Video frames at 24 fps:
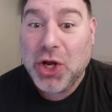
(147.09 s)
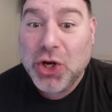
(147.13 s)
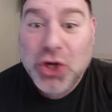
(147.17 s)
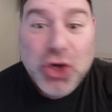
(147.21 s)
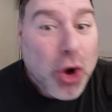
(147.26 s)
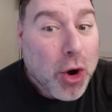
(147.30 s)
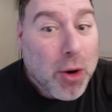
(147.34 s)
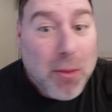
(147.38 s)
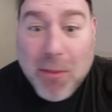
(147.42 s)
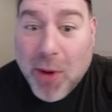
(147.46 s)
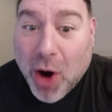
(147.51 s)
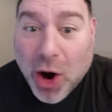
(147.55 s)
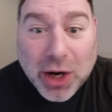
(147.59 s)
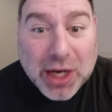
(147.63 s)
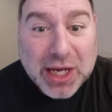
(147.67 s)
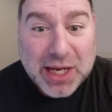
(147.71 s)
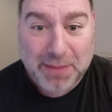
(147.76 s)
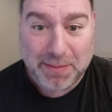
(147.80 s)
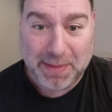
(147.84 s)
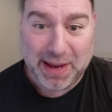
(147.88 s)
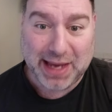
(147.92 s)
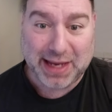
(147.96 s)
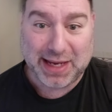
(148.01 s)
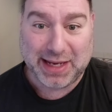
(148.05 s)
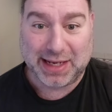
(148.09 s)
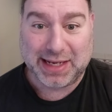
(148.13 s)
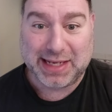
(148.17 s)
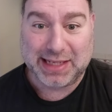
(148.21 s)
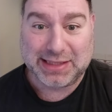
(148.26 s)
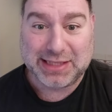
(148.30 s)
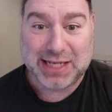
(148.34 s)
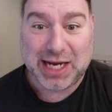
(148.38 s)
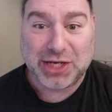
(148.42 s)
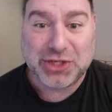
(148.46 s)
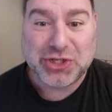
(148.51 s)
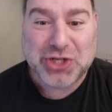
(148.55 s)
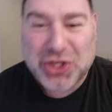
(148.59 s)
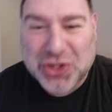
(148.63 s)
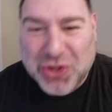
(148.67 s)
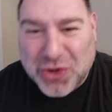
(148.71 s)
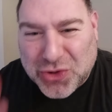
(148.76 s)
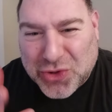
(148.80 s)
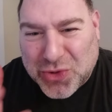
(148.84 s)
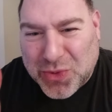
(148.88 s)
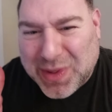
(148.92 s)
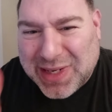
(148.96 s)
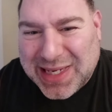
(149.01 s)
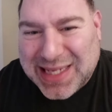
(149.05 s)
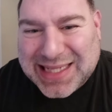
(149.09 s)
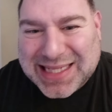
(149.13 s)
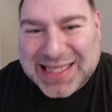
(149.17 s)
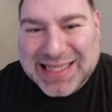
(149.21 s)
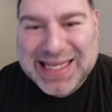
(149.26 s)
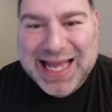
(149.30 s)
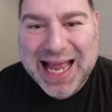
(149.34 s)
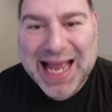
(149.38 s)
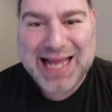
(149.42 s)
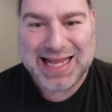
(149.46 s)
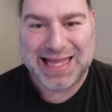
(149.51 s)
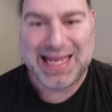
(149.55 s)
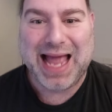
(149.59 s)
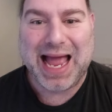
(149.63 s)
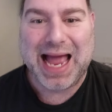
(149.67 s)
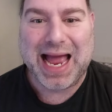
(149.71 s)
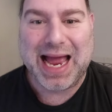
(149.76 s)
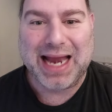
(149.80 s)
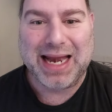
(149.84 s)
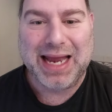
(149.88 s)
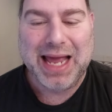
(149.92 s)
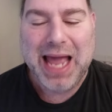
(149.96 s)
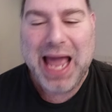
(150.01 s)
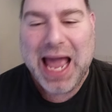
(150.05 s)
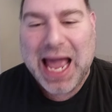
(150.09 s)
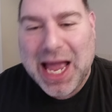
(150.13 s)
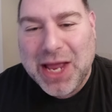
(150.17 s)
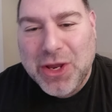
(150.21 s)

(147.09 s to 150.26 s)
No market maker can touch it. Don't you understand that?